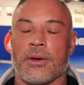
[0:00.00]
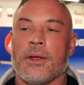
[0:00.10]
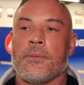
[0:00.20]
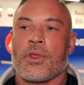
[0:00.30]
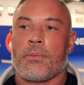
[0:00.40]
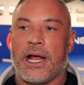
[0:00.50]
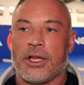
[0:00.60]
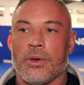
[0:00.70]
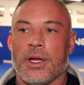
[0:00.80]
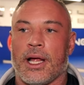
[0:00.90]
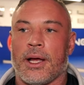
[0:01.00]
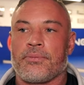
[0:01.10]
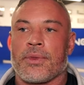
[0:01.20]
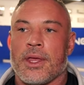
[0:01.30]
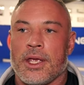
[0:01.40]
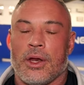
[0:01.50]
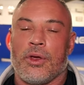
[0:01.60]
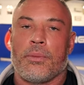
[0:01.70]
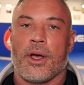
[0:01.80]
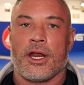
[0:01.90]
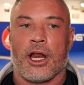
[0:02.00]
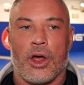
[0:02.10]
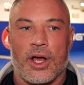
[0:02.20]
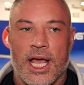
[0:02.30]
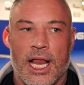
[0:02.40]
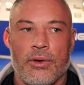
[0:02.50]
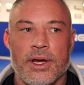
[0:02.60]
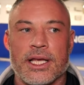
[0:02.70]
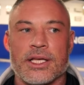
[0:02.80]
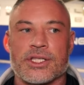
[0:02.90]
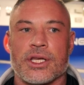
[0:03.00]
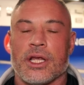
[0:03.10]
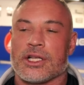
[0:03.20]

And by doing that, you know, you're burning a lot of calories,